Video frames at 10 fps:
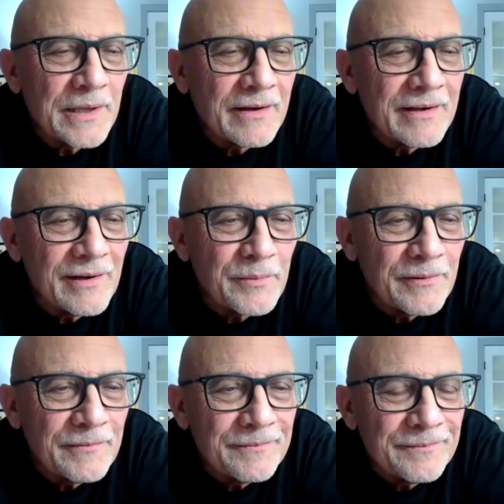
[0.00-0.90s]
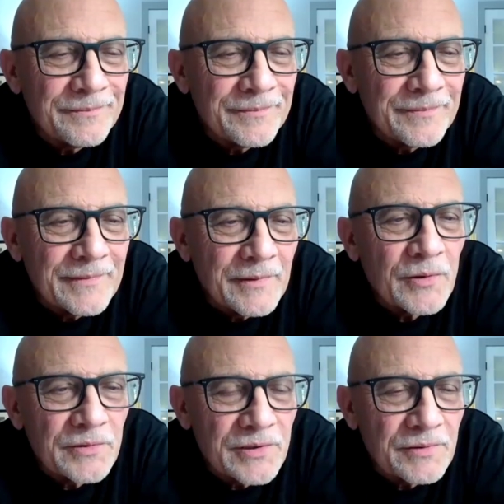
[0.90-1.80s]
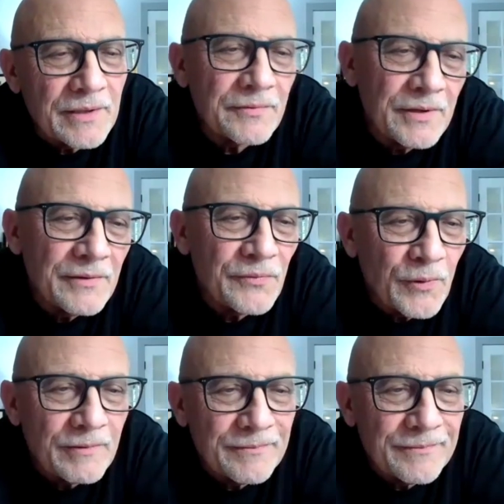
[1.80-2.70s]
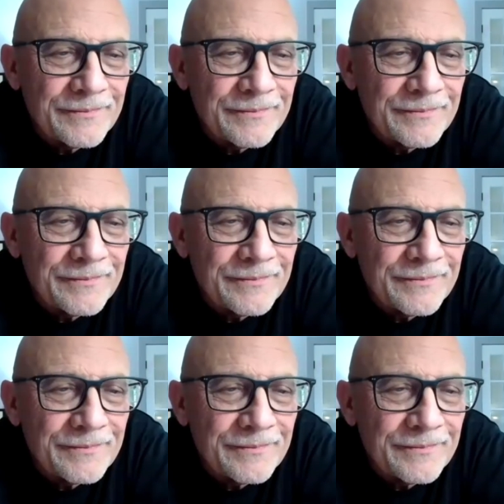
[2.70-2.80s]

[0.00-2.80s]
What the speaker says: lucky number. So is 3. 3 and 4.